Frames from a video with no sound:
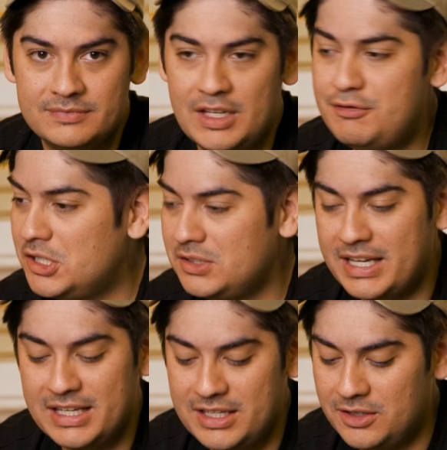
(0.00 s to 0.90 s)
If you don't
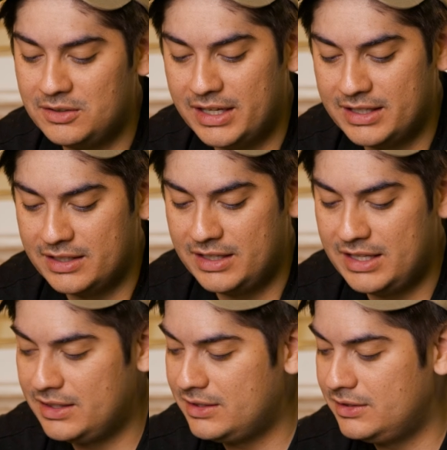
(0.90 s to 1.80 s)
like it, you don't like it.
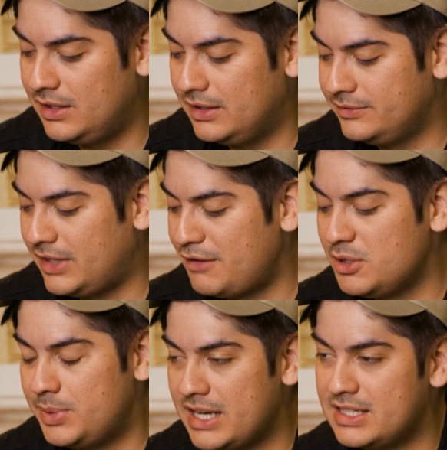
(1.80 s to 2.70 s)
And I
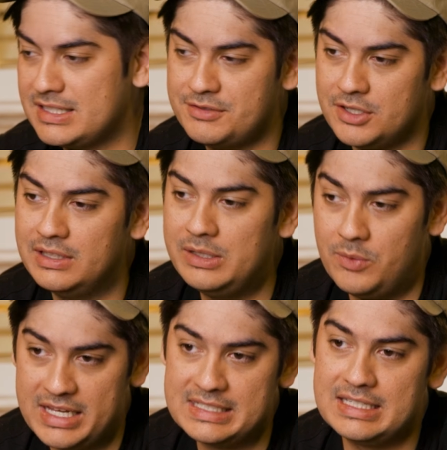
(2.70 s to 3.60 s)
feel bad because I've certainly
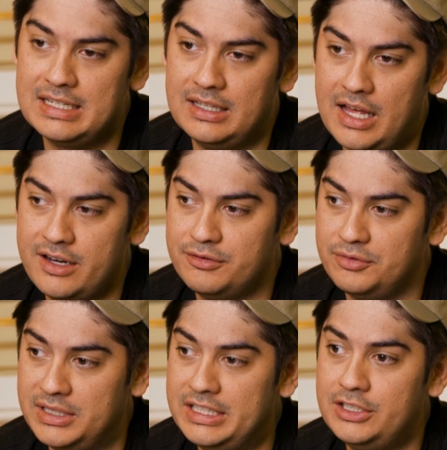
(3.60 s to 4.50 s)
wasted a lot of
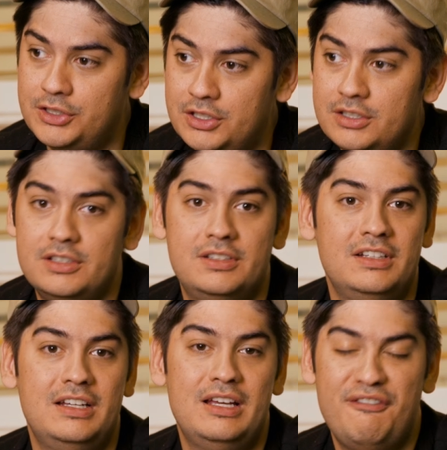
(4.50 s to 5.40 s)
really good,
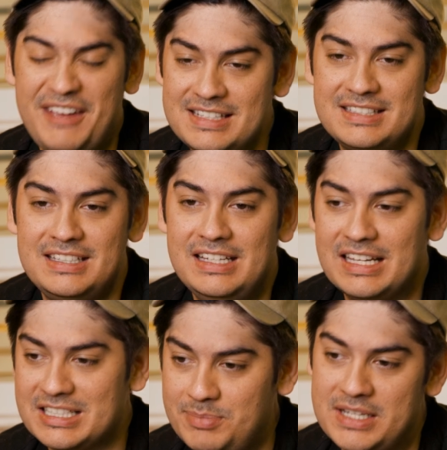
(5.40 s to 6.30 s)
fancy,
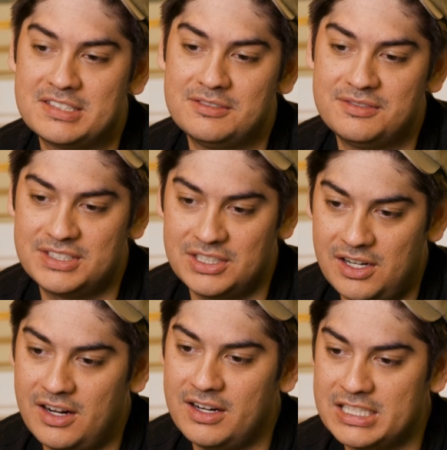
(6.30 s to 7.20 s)
expensive
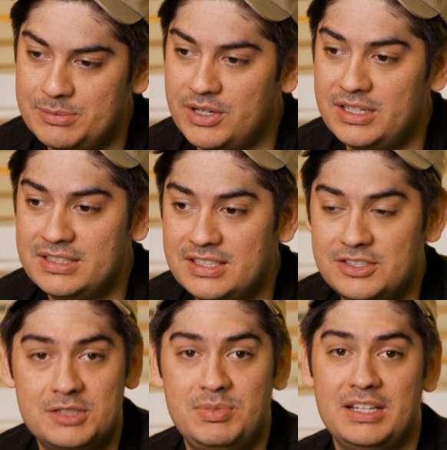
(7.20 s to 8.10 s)
cigar experiences
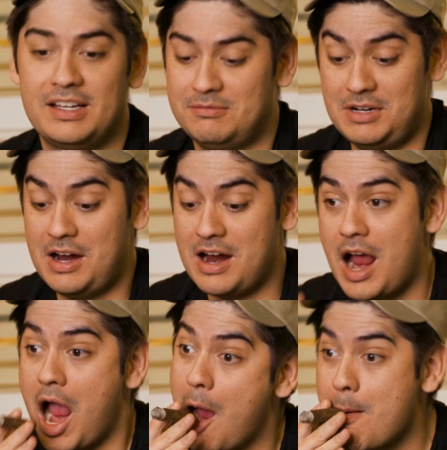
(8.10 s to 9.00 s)
just being like, I'm
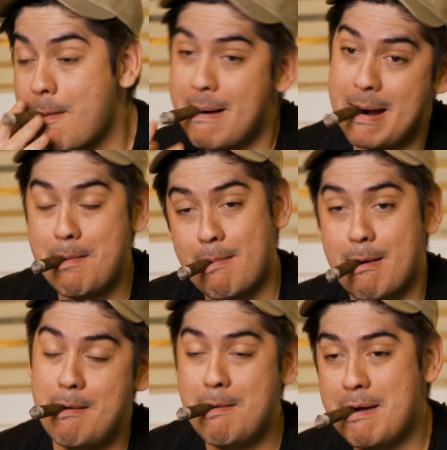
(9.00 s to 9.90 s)
a
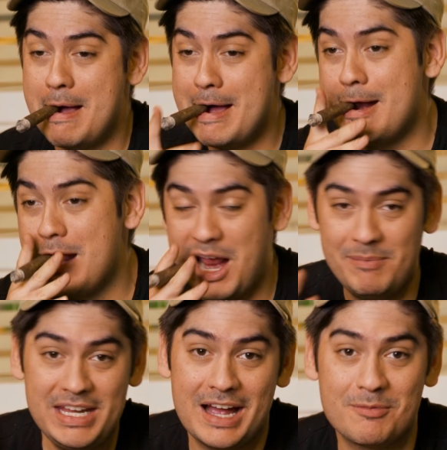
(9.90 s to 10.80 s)
cool guy, look at
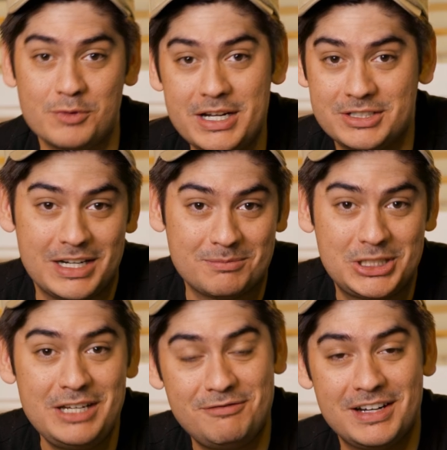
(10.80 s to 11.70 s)
me, I'm rich and I'm
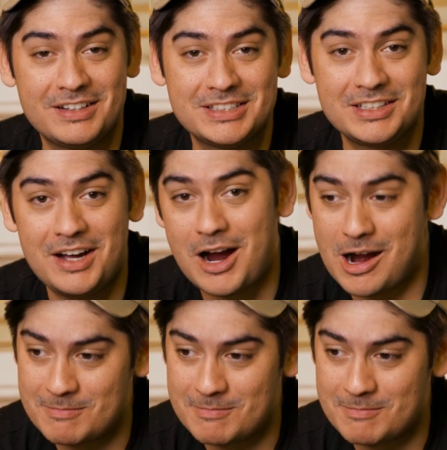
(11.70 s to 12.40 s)
chiefing on a cigar.